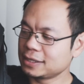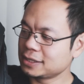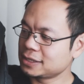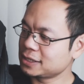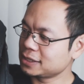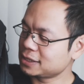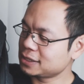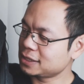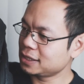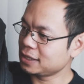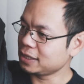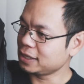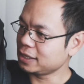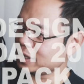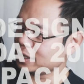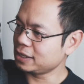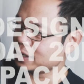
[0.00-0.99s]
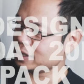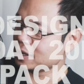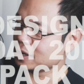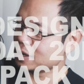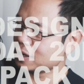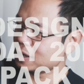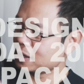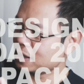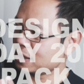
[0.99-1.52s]
This is the
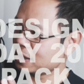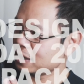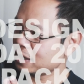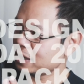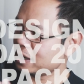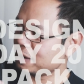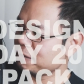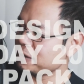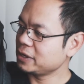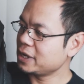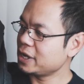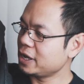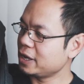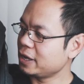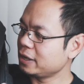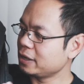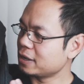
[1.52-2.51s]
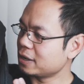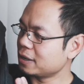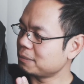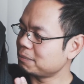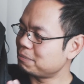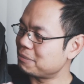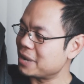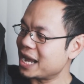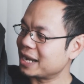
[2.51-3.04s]
everyday
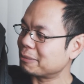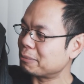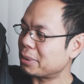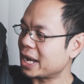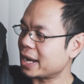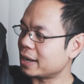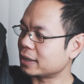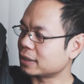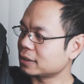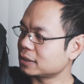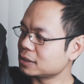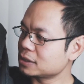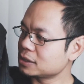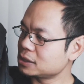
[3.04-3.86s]
backpack,